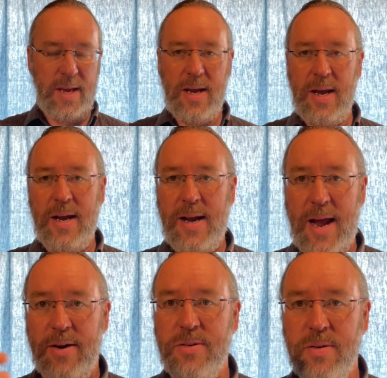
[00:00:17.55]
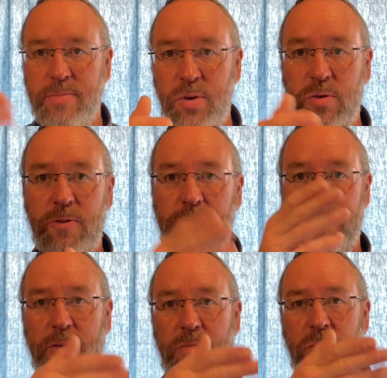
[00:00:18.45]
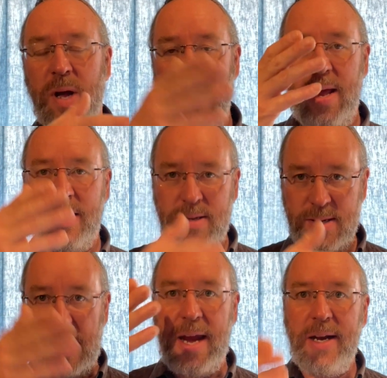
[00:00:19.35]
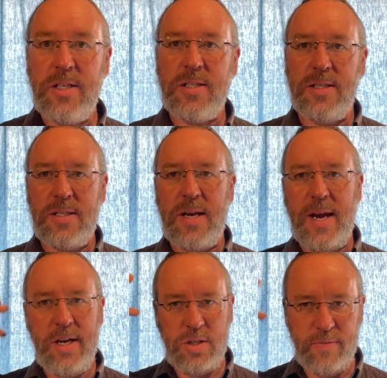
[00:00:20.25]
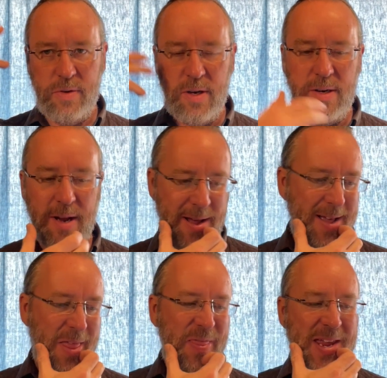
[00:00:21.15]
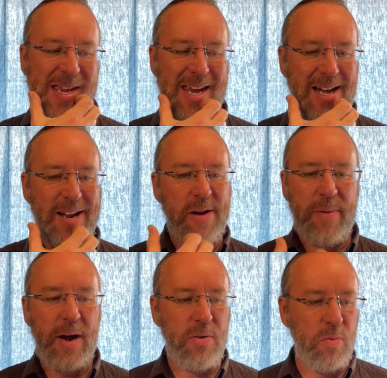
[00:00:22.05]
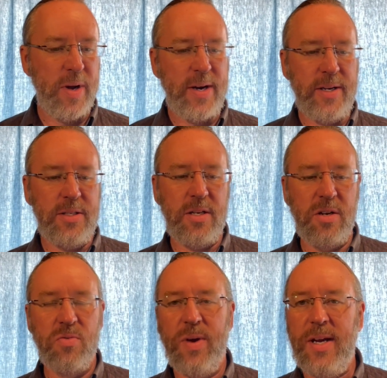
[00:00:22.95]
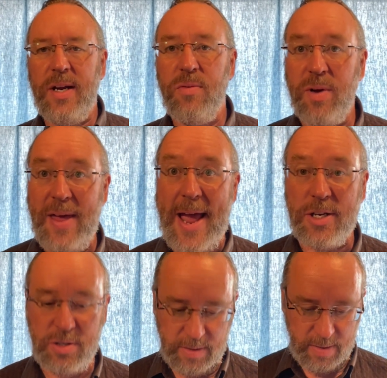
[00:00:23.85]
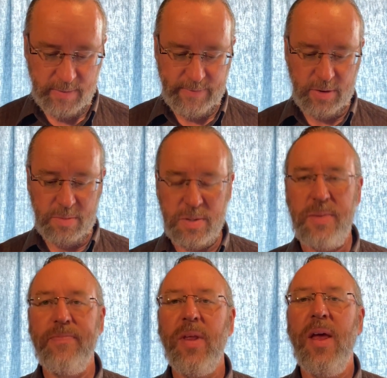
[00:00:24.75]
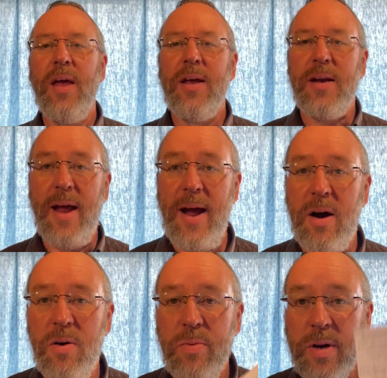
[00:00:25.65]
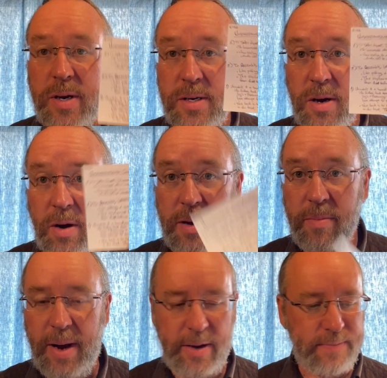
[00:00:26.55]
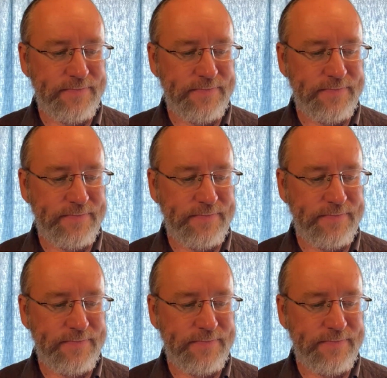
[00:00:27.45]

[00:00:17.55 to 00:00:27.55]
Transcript: and how to move from stage to stage of good thinking about what it is you're reading with action verbs. Now we're going to talk about